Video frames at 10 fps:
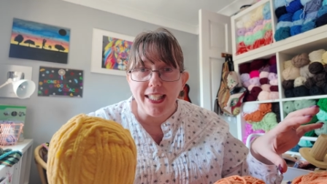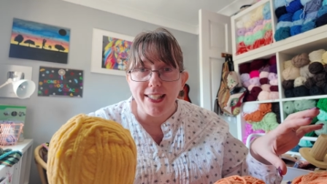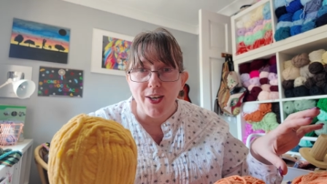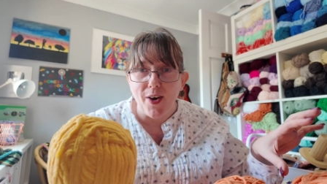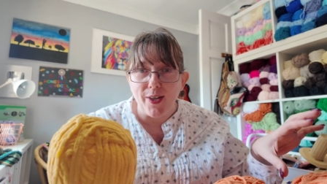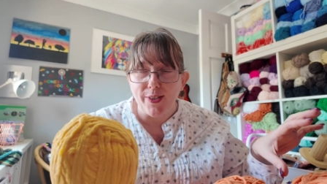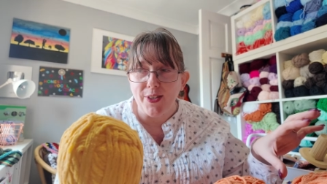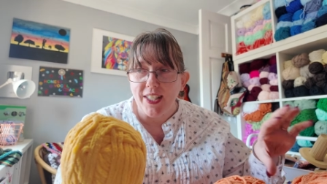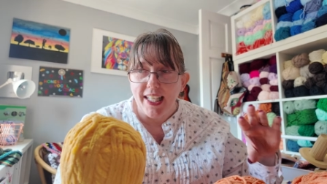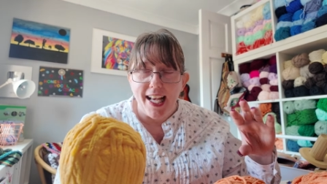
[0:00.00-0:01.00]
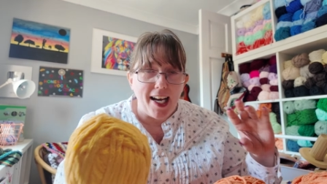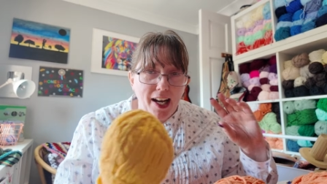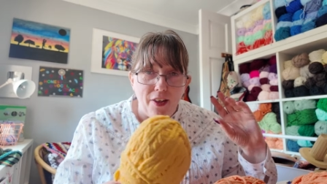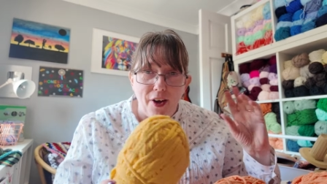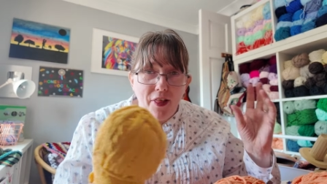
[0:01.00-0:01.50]
stalls, and
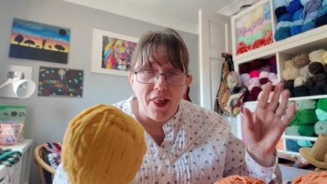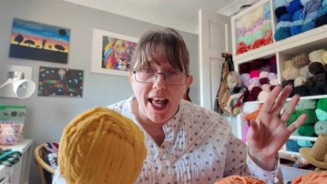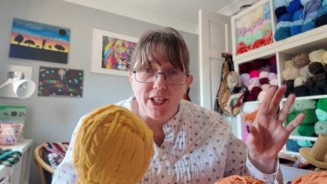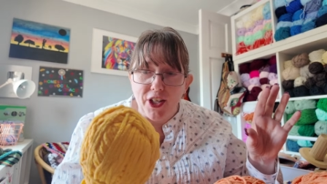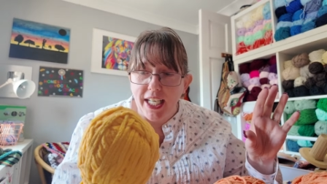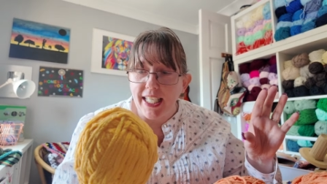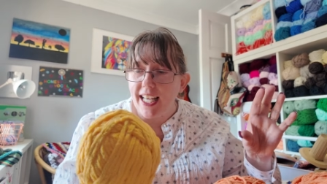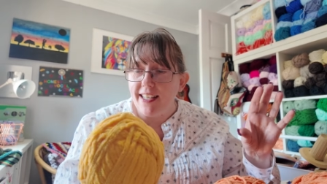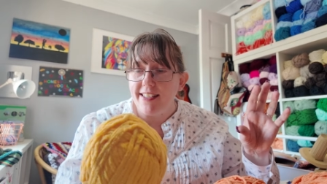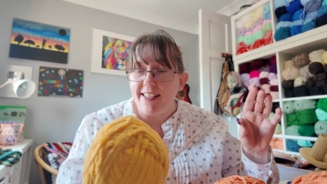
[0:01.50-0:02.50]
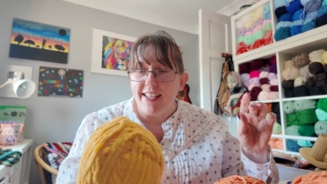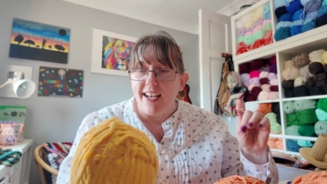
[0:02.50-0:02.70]
I thought they're genius.